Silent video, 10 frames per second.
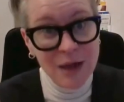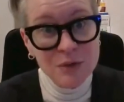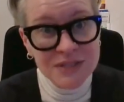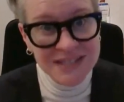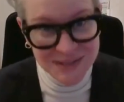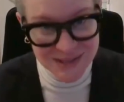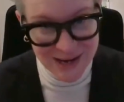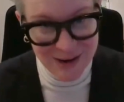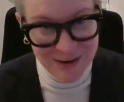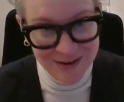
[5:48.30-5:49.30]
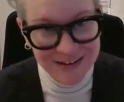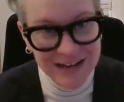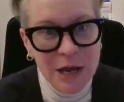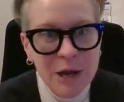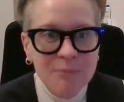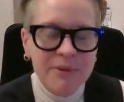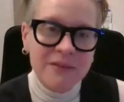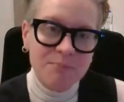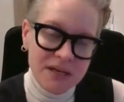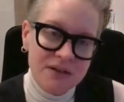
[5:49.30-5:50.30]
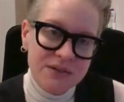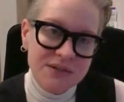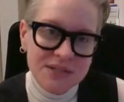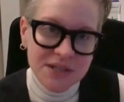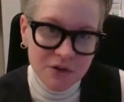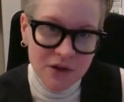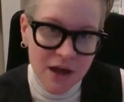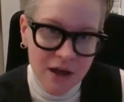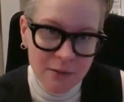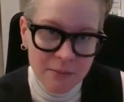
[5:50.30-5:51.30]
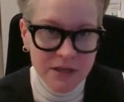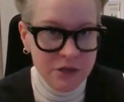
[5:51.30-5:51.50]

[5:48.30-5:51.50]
The house is there, but the bills still come,